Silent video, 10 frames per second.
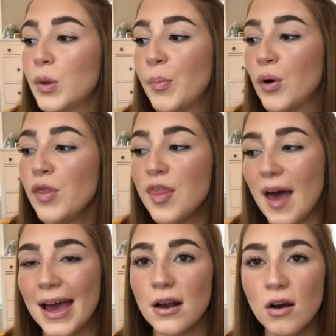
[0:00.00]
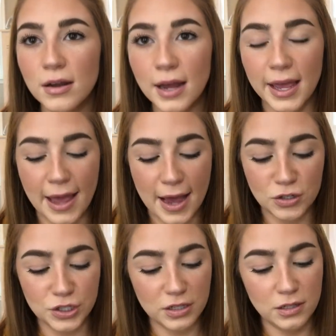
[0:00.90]
To put that on, I
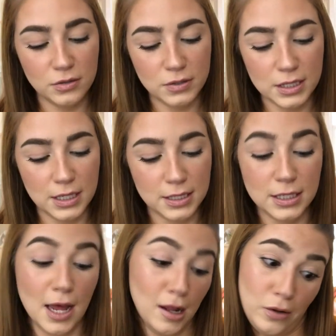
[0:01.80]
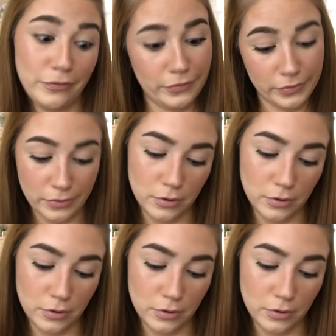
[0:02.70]
actually use this e.l.f.